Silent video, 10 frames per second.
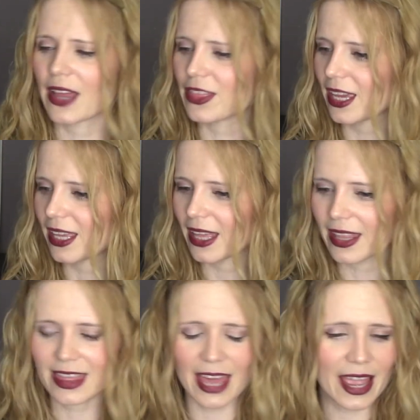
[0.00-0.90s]
I think
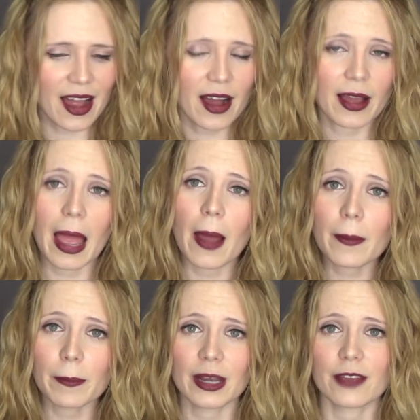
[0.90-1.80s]
they are
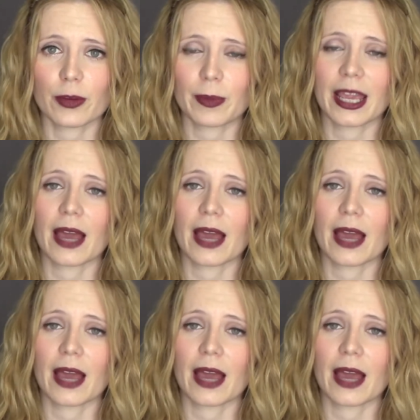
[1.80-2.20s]
unbelievably